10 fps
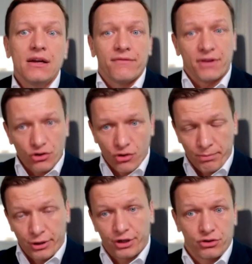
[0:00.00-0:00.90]
when you
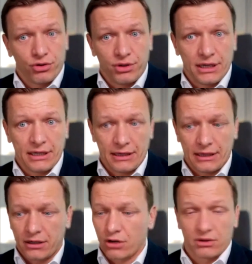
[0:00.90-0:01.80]
compare it to
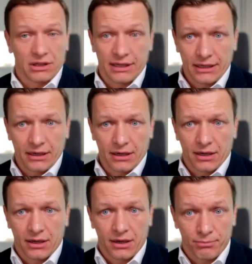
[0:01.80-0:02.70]
the currently
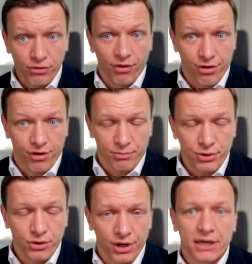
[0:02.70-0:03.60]
approved
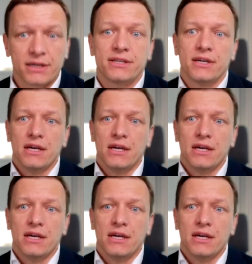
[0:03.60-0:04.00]
therapeutics.